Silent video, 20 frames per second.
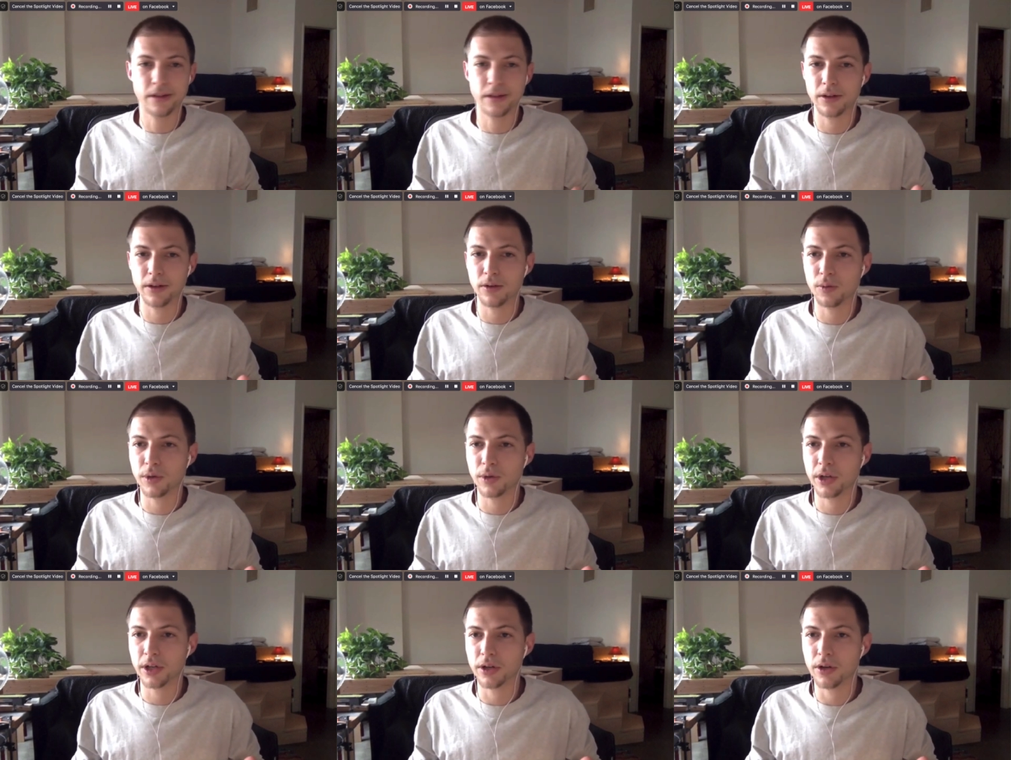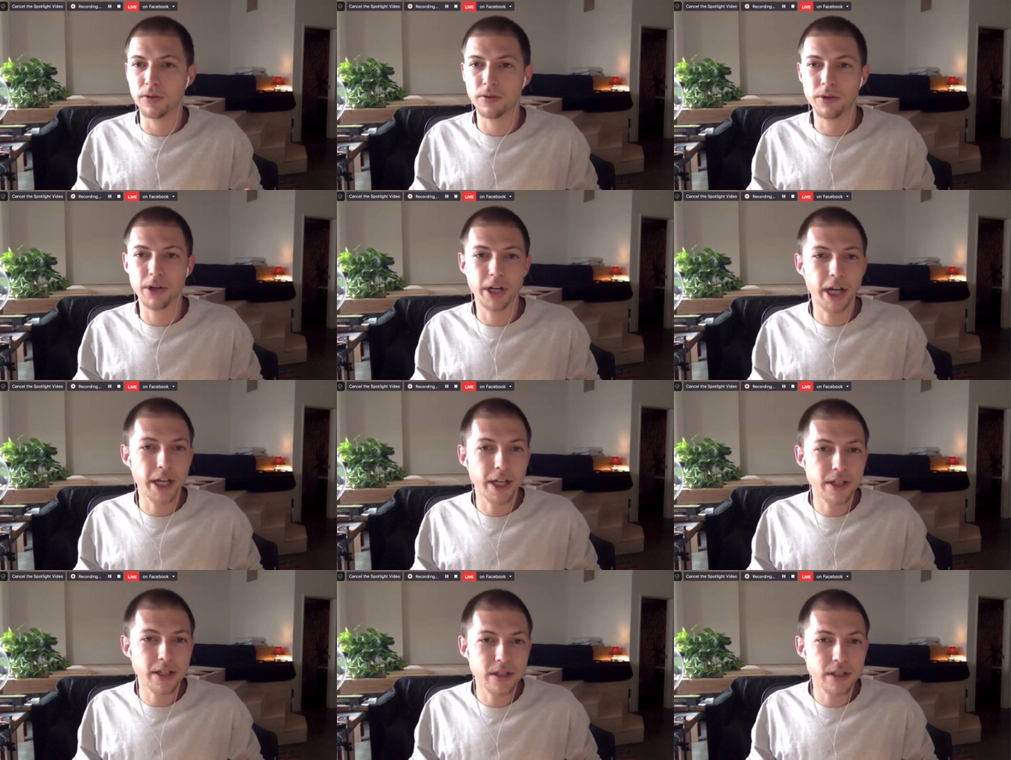They'll work
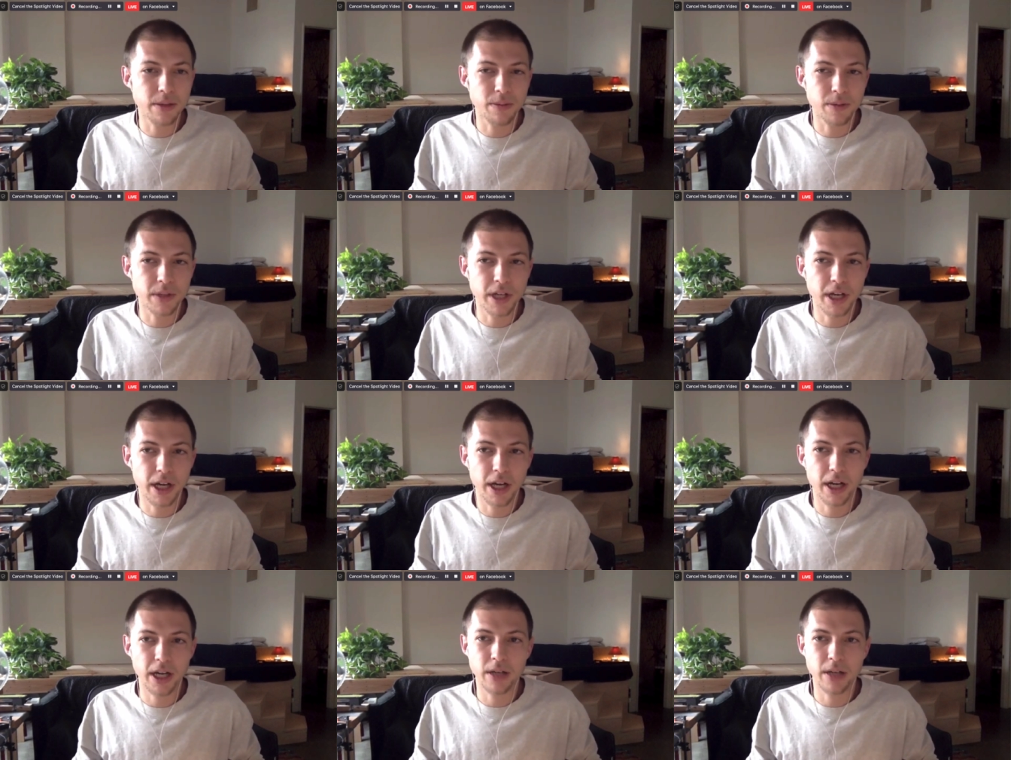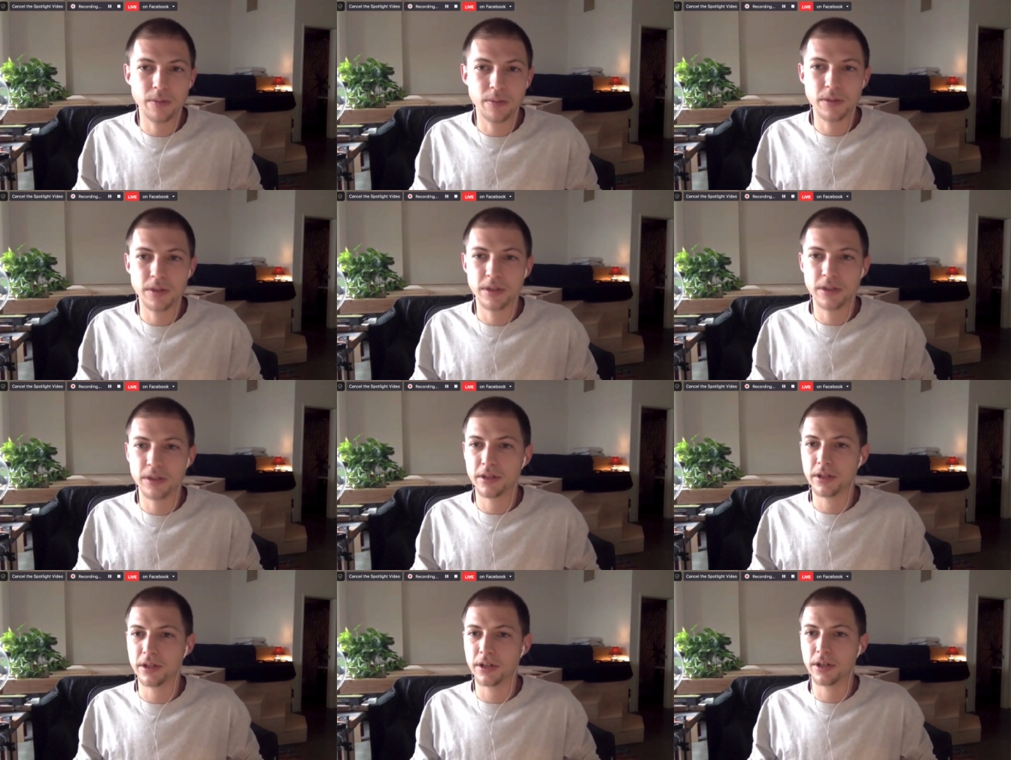overnight
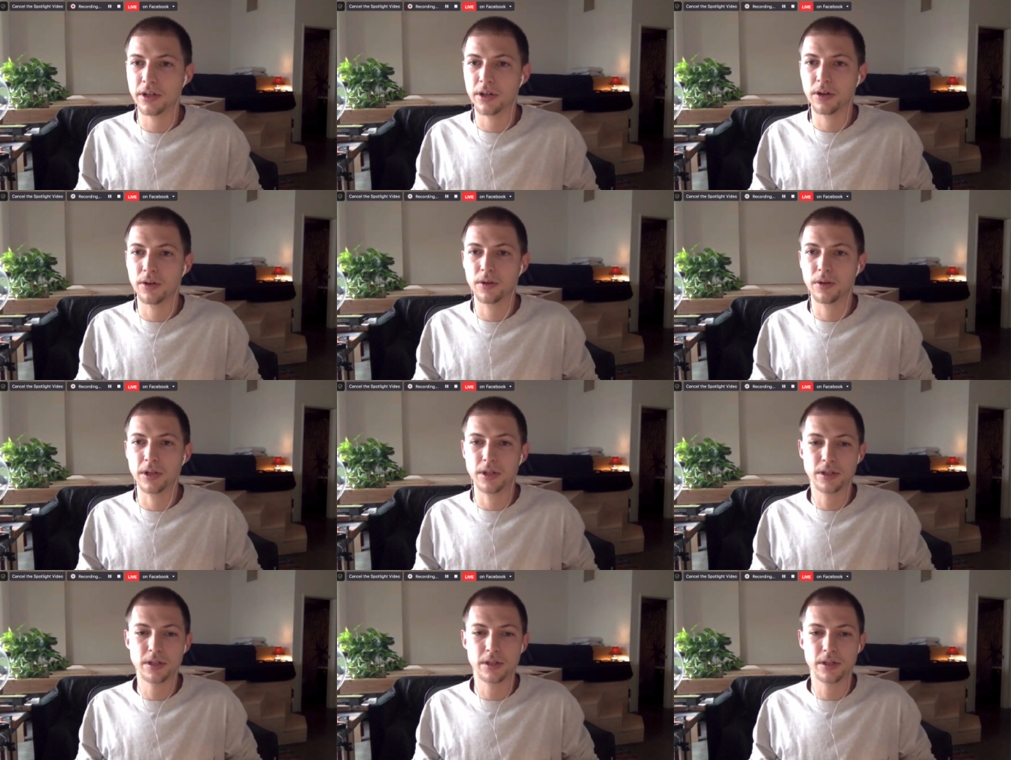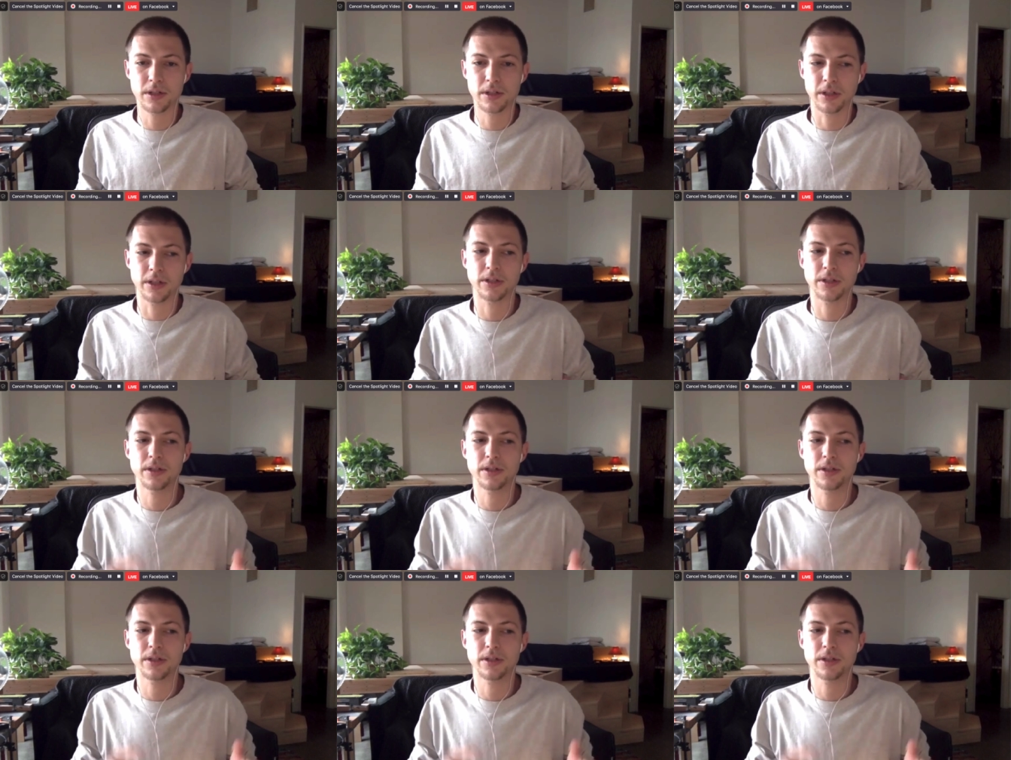sometimes, you know, it's